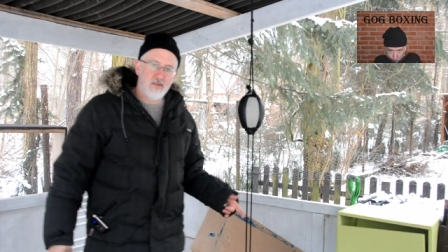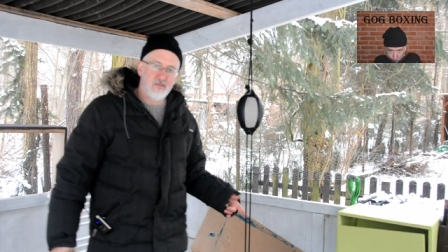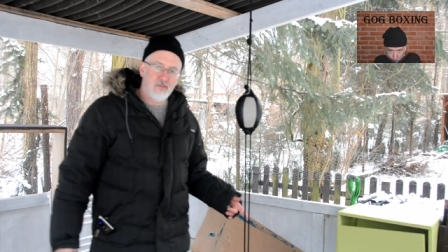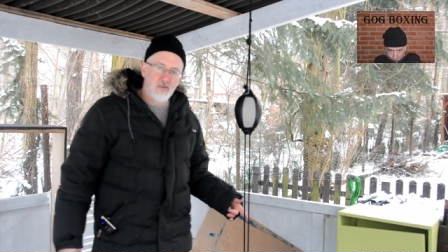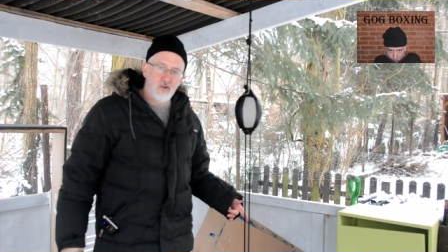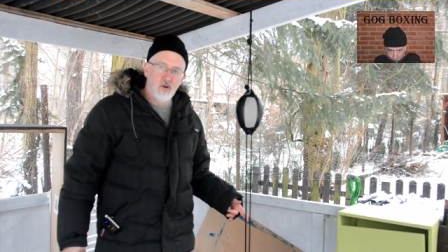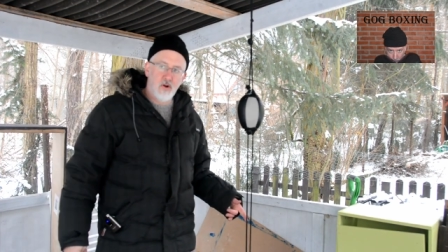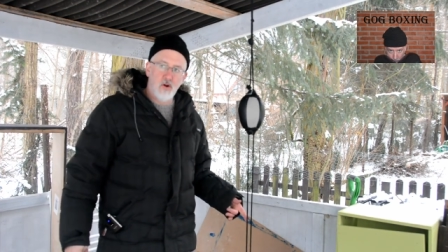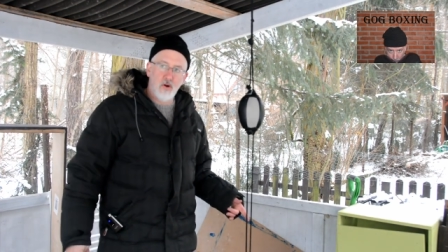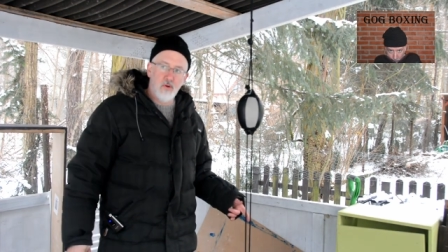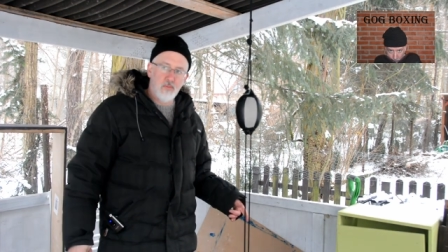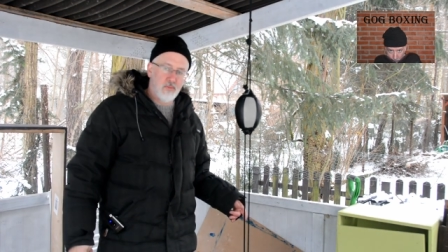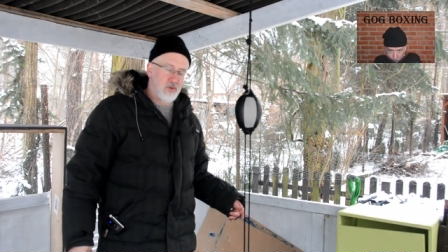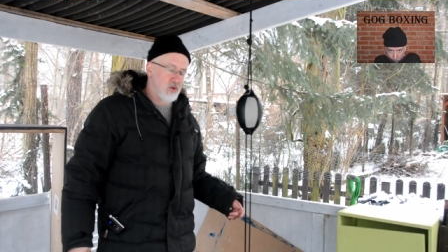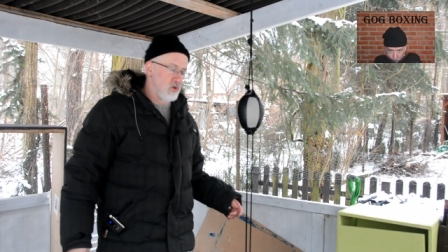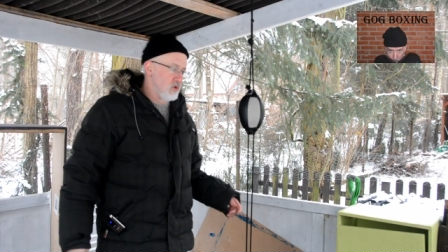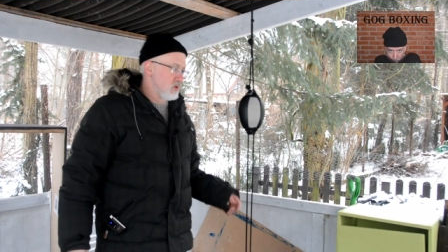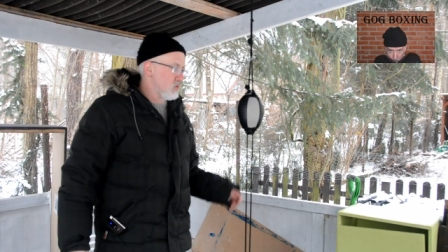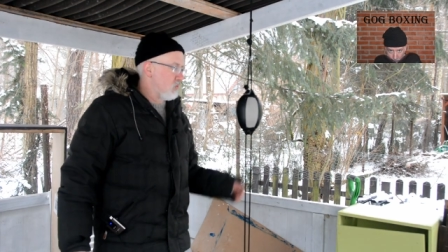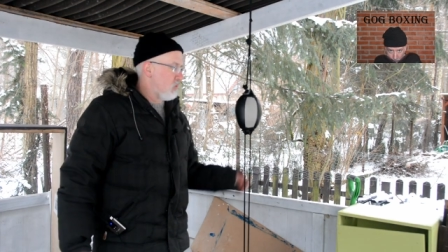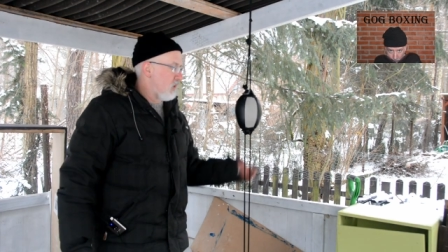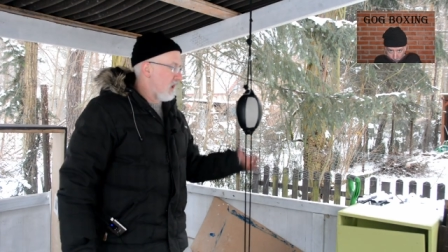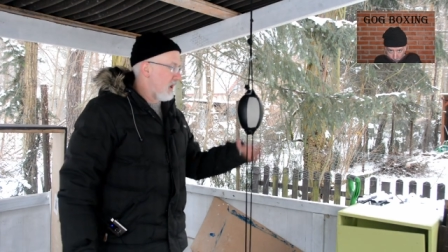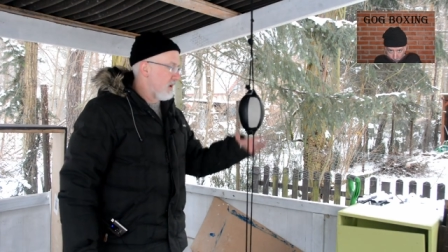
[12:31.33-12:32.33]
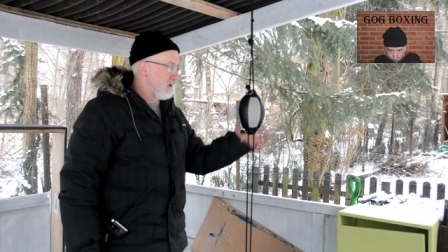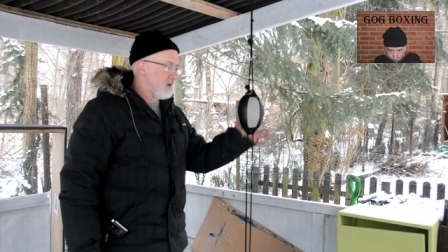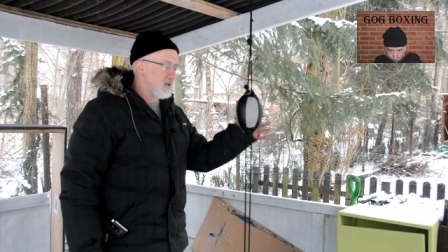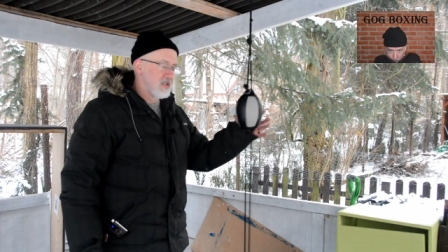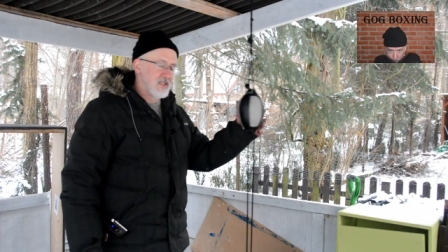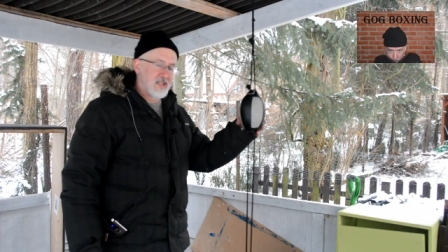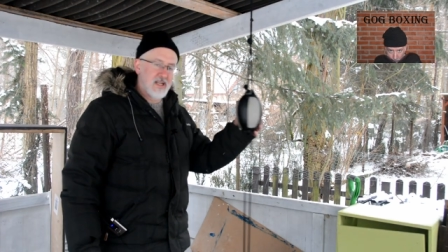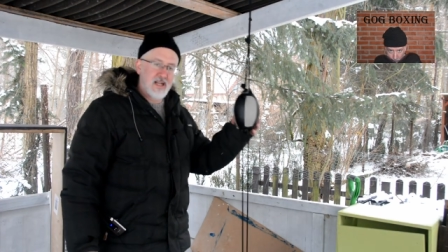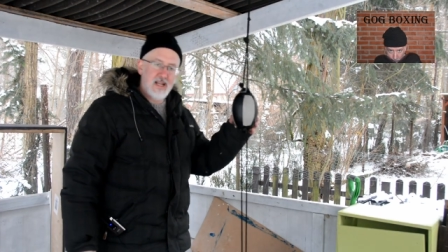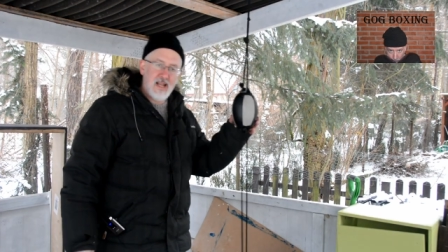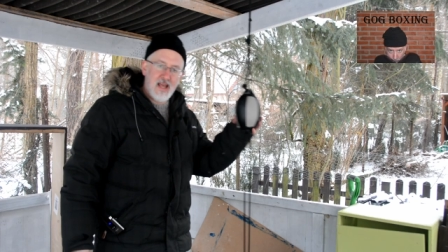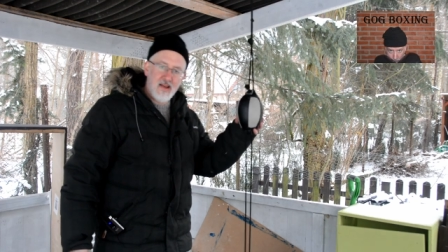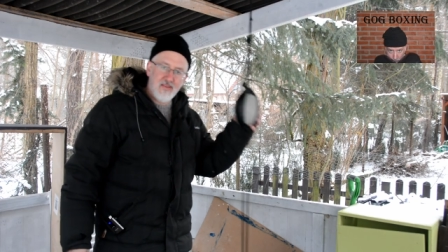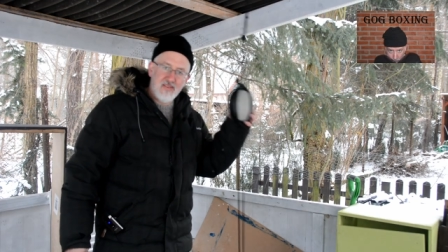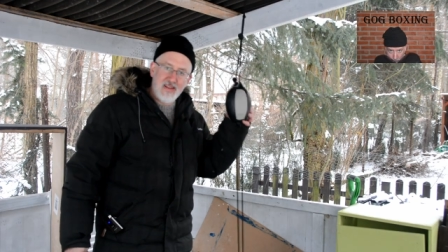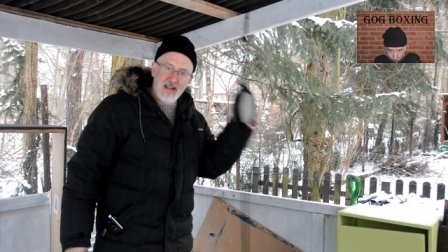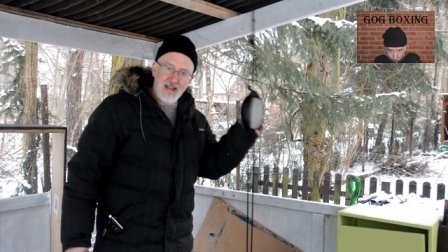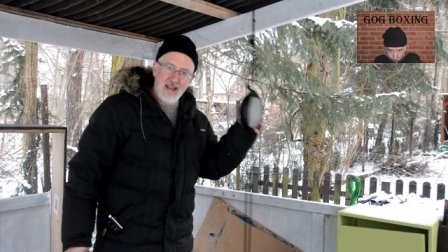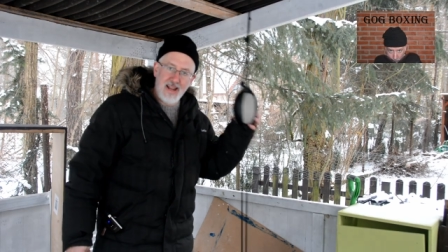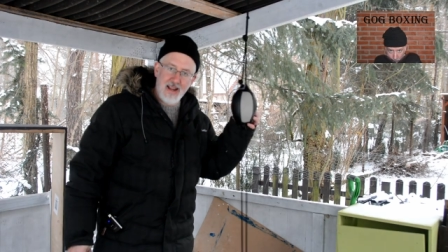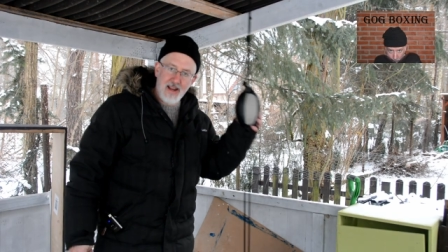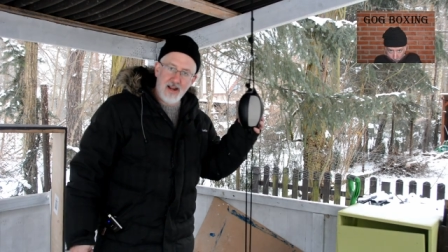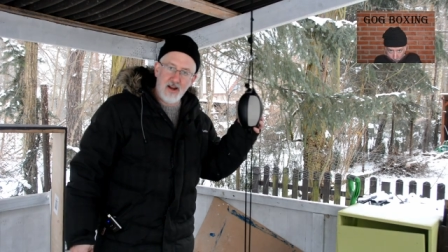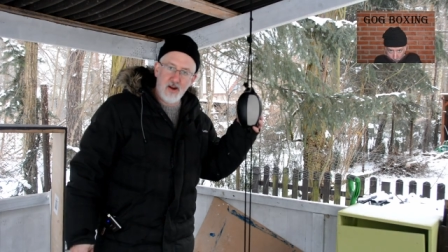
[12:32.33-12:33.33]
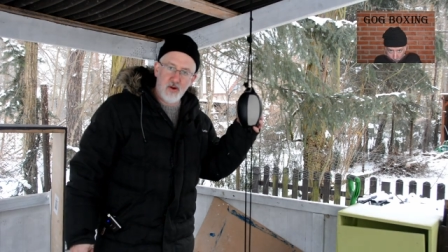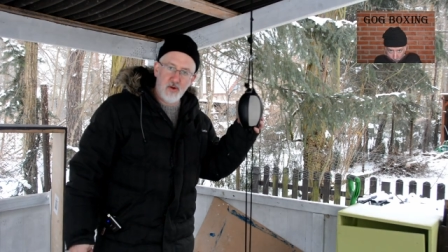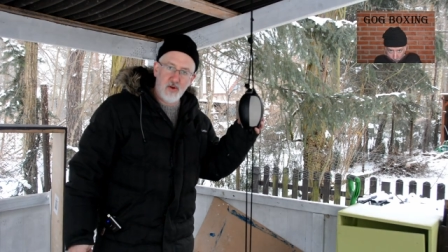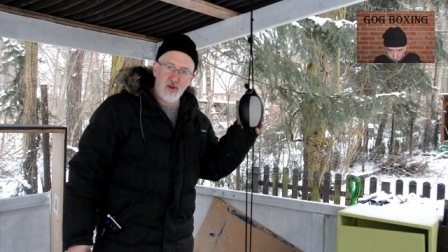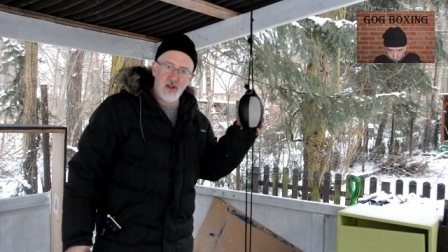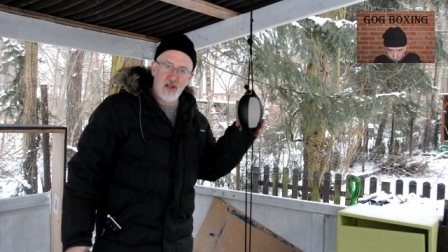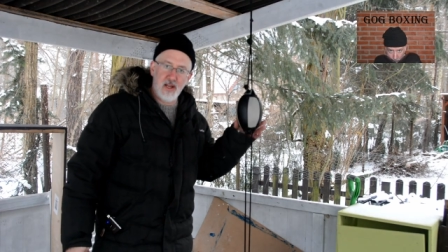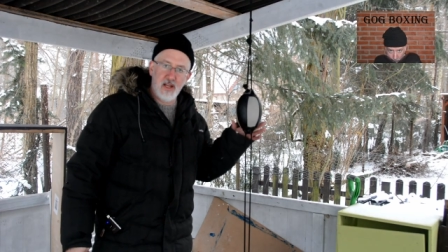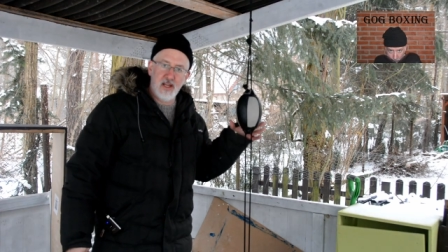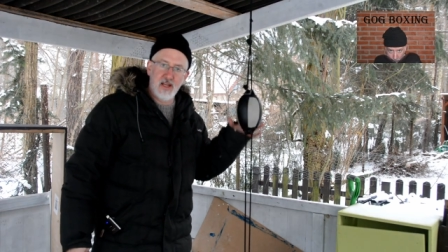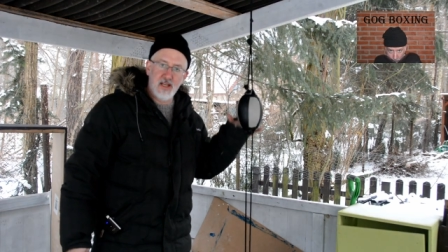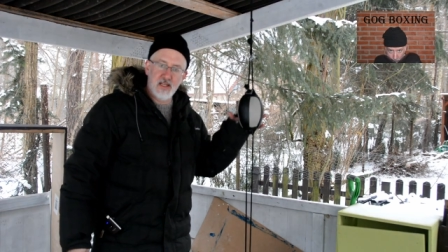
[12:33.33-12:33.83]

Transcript: for home use. Why? Because it doesn't have any air in it.